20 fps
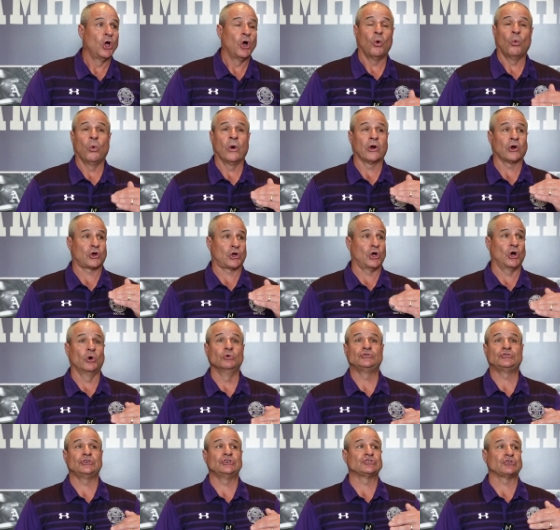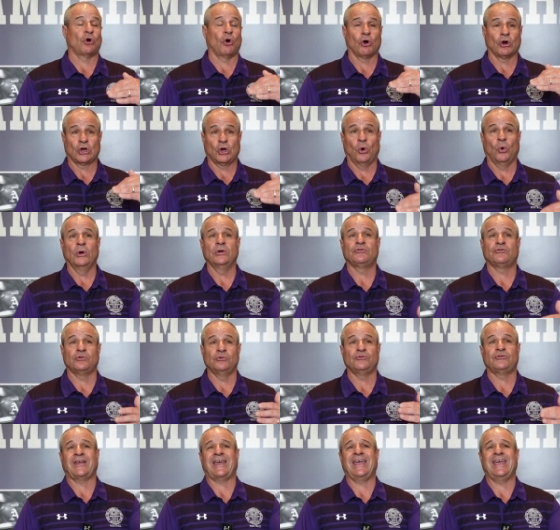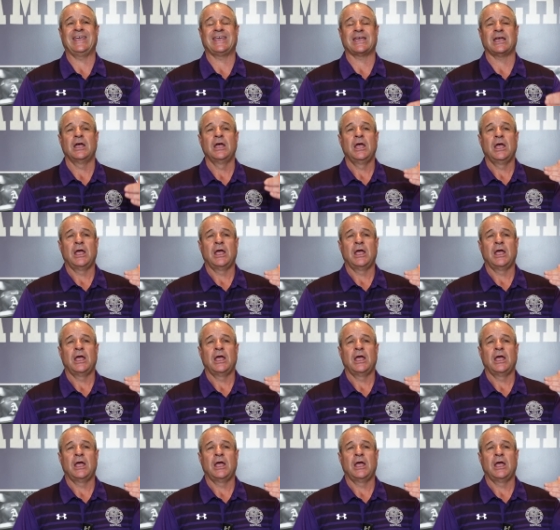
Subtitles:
where coaches are going to take